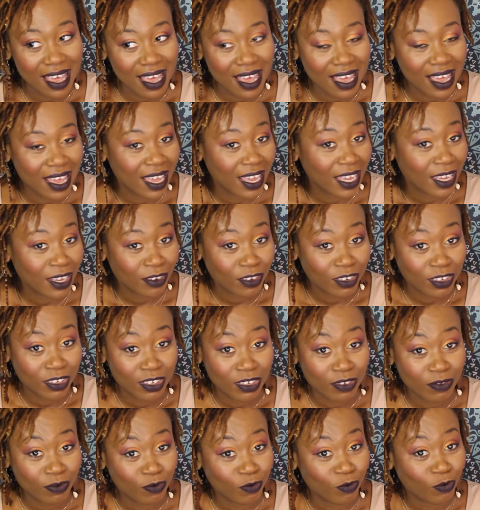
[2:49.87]
I
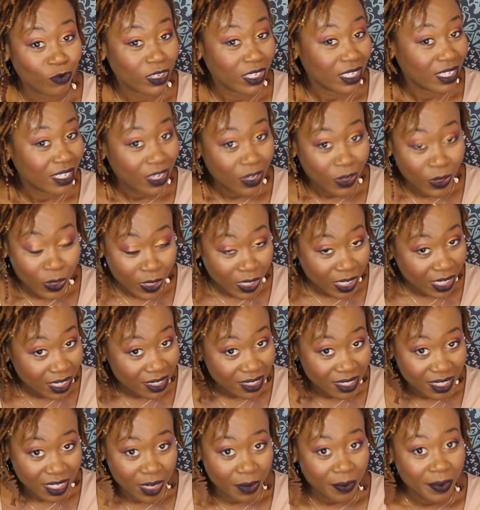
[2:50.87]
really
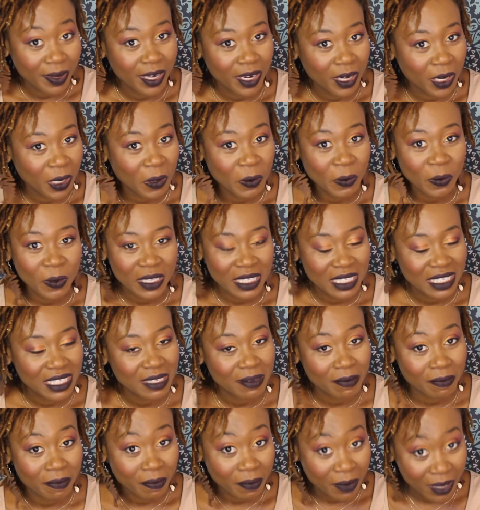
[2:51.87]
only style my hair
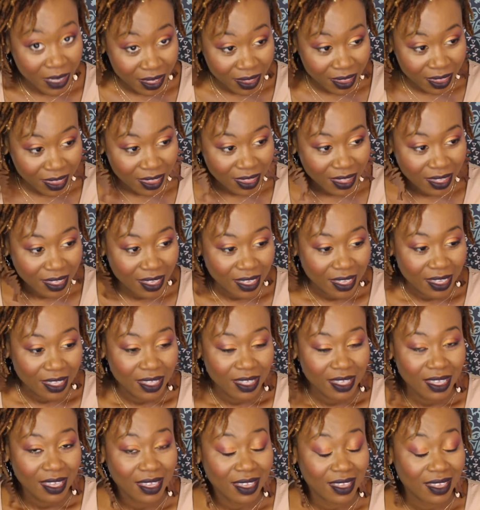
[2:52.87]
once a month.
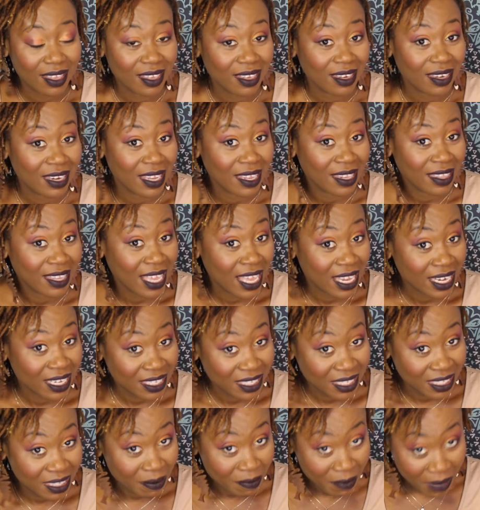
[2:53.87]
And that
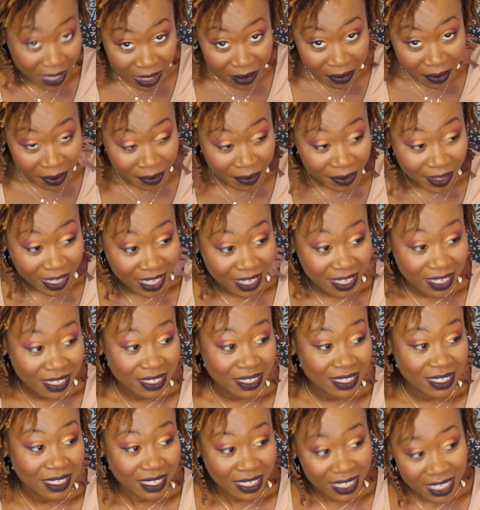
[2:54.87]
is the minimum, that
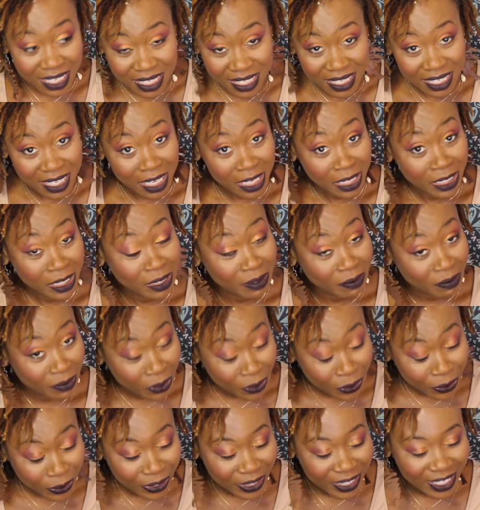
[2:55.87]
is the least, that is the
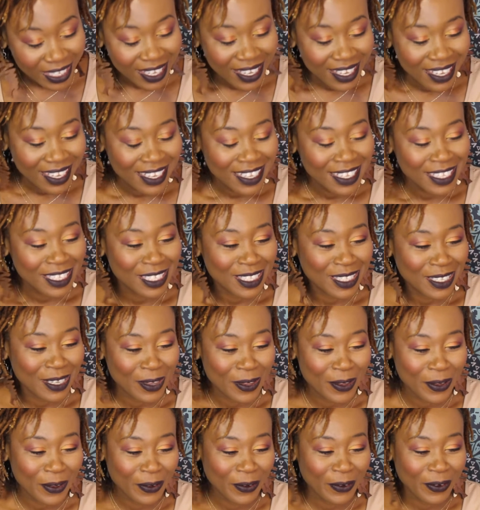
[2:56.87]
most.
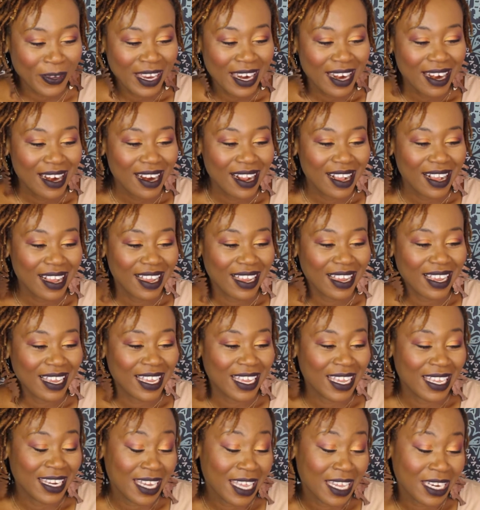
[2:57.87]
So,
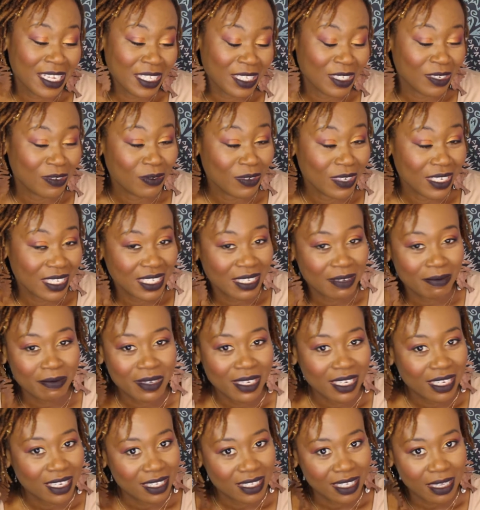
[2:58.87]
and that is the reason,
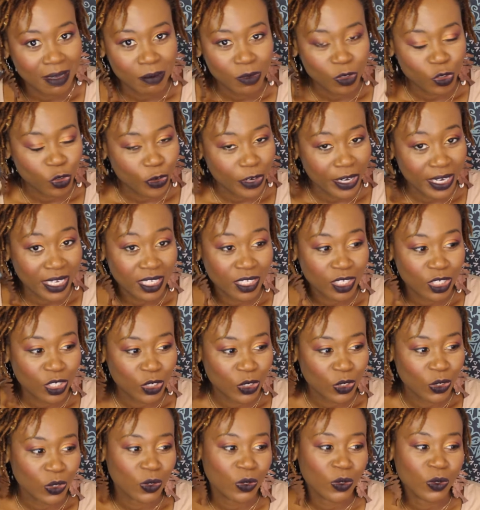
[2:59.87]
because I'm trying
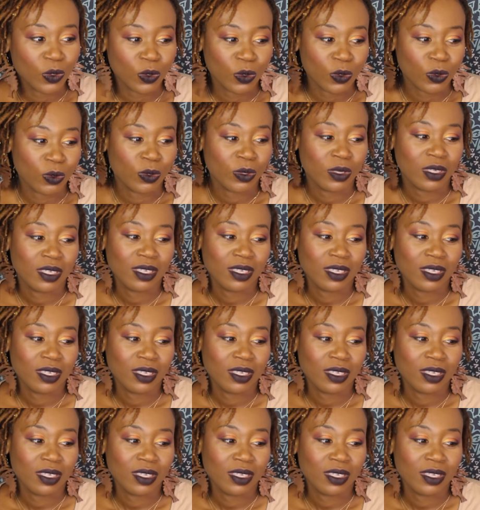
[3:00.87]
to